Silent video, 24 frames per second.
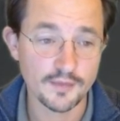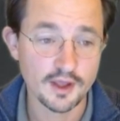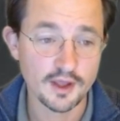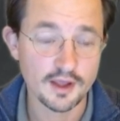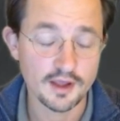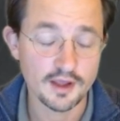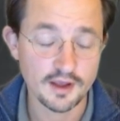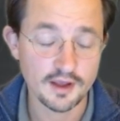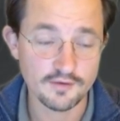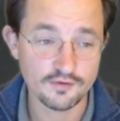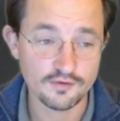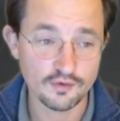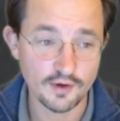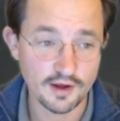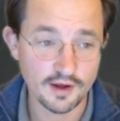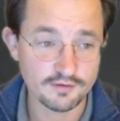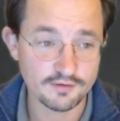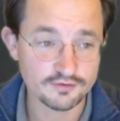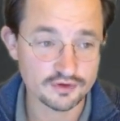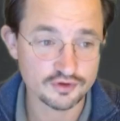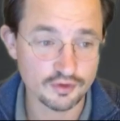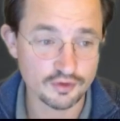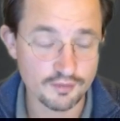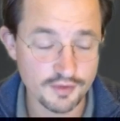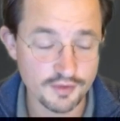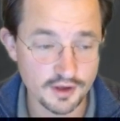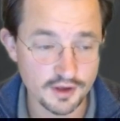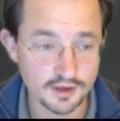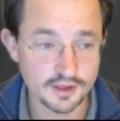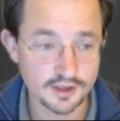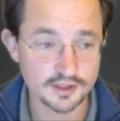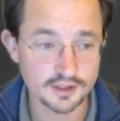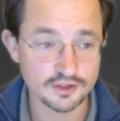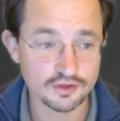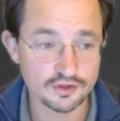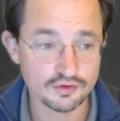if you have something
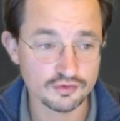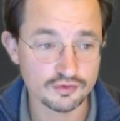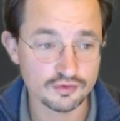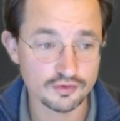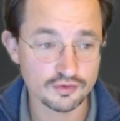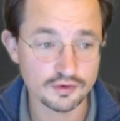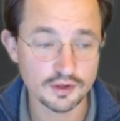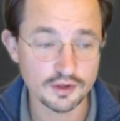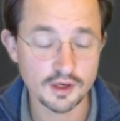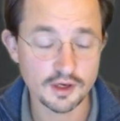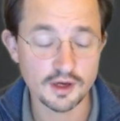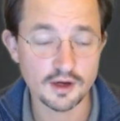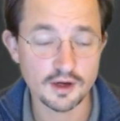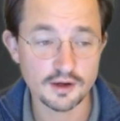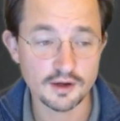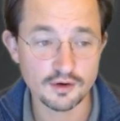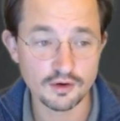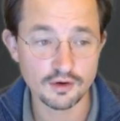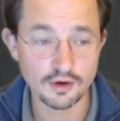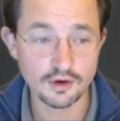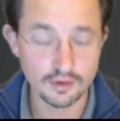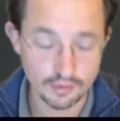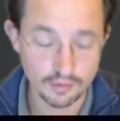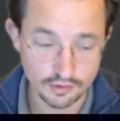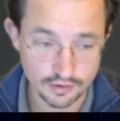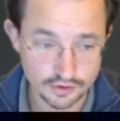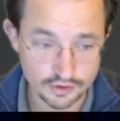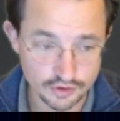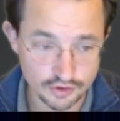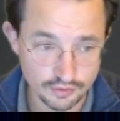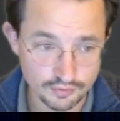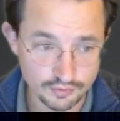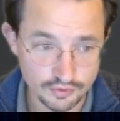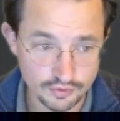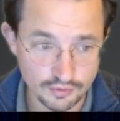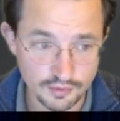that you know or
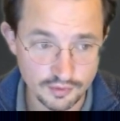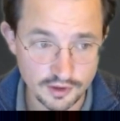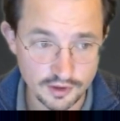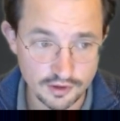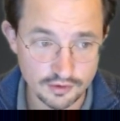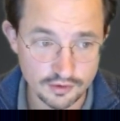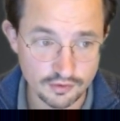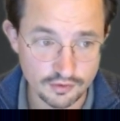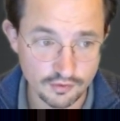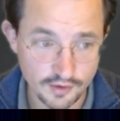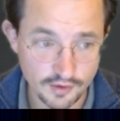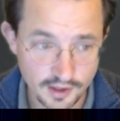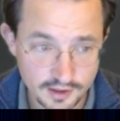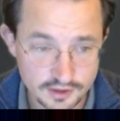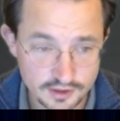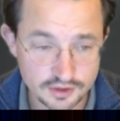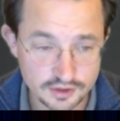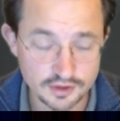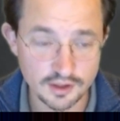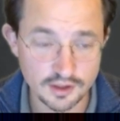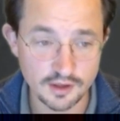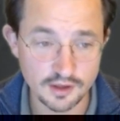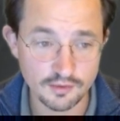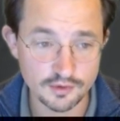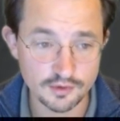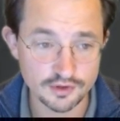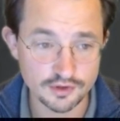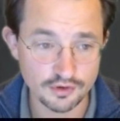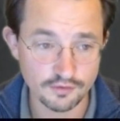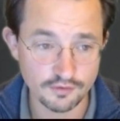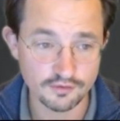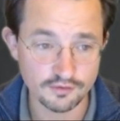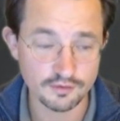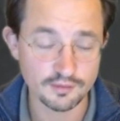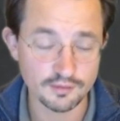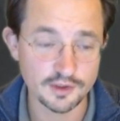assume to be correct, which
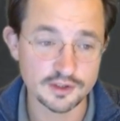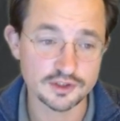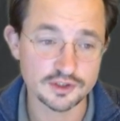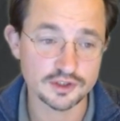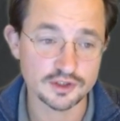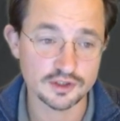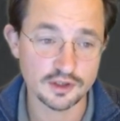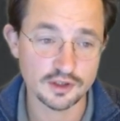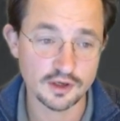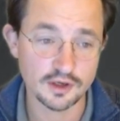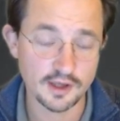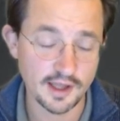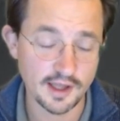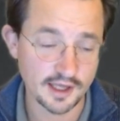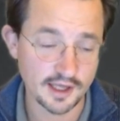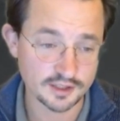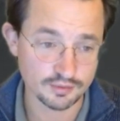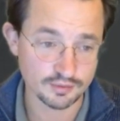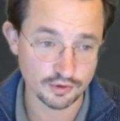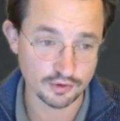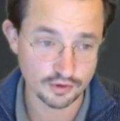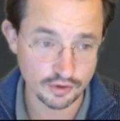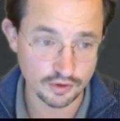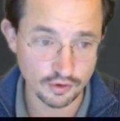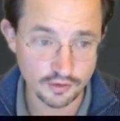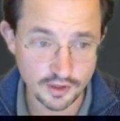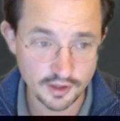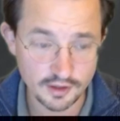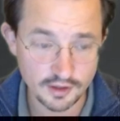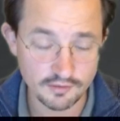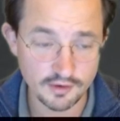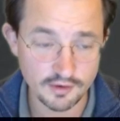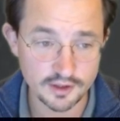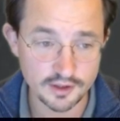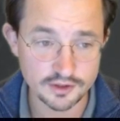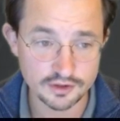often means expert coding,
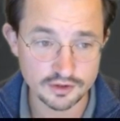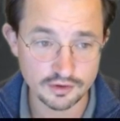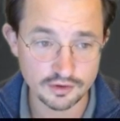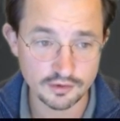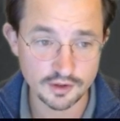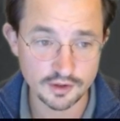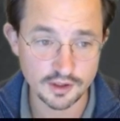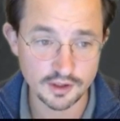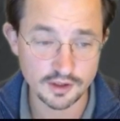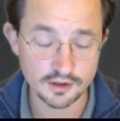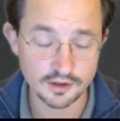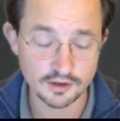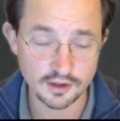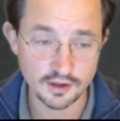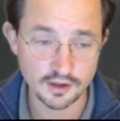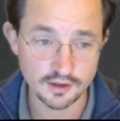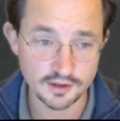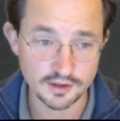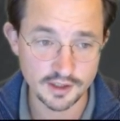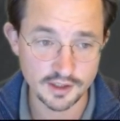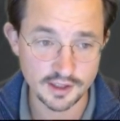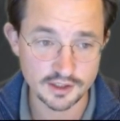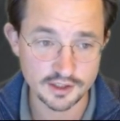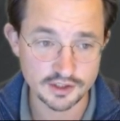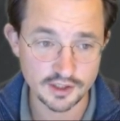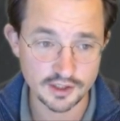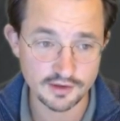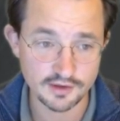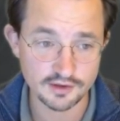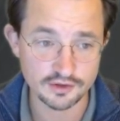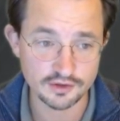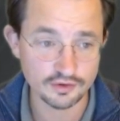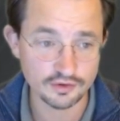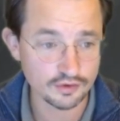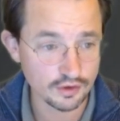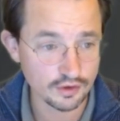right? So a data set that
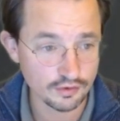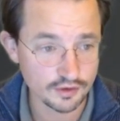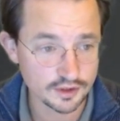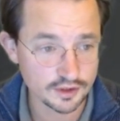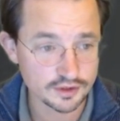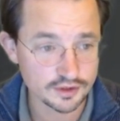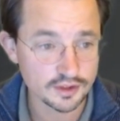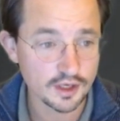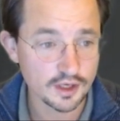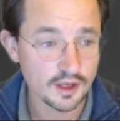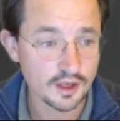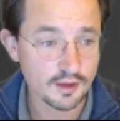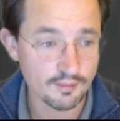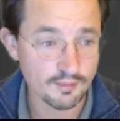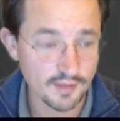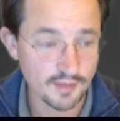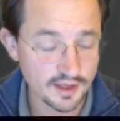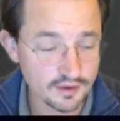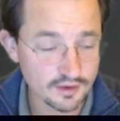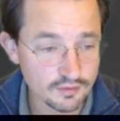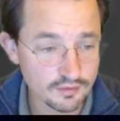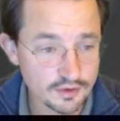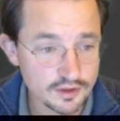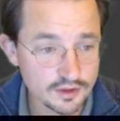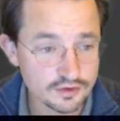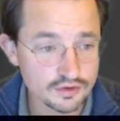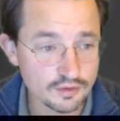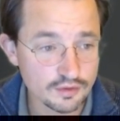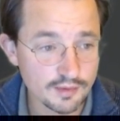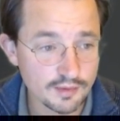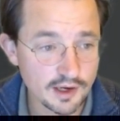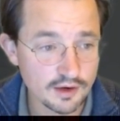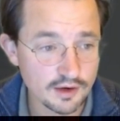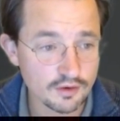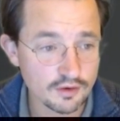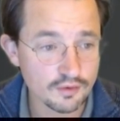you coded manually
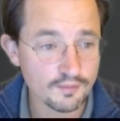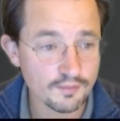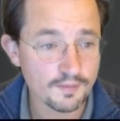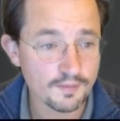somehow,